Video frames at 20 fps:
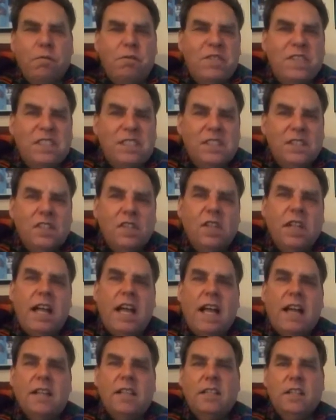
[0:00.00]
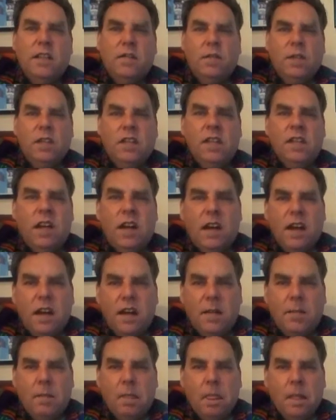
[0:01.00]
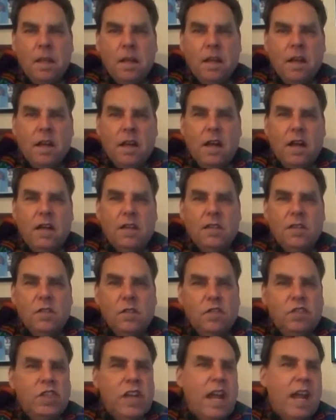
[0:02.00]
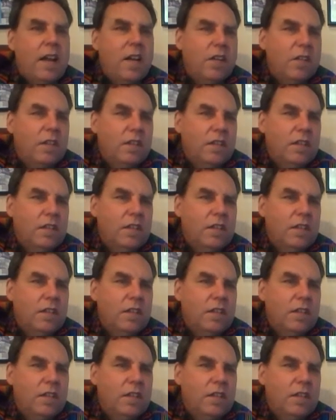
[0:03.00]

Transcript: physical activity to channel